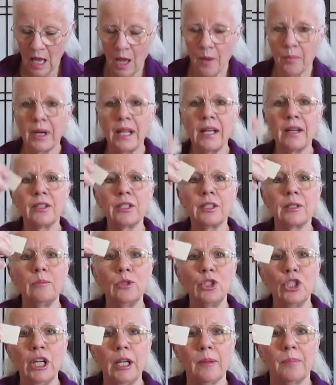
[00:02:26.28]
But here's some
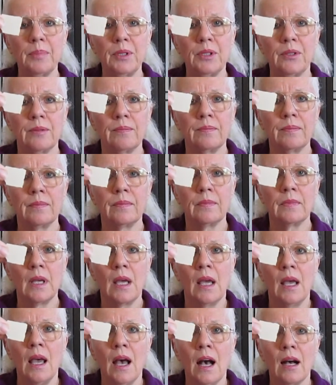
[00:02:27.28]
chips
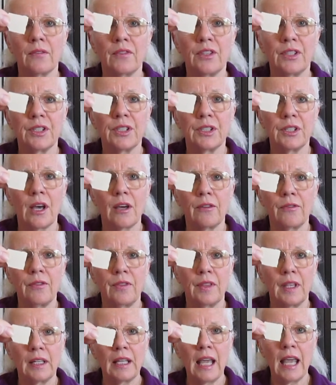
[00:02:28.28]
of the stuff
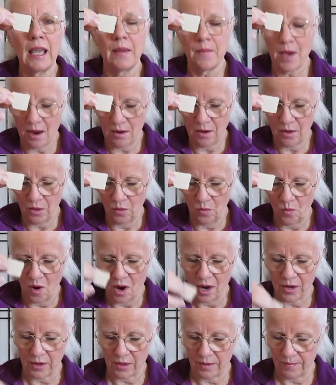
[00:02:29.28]
that came out of the
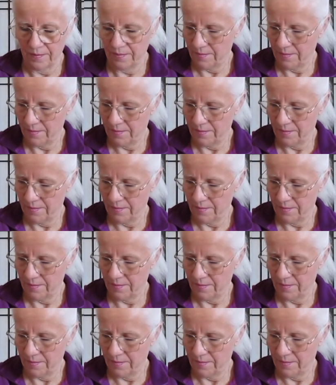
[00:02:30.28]
water.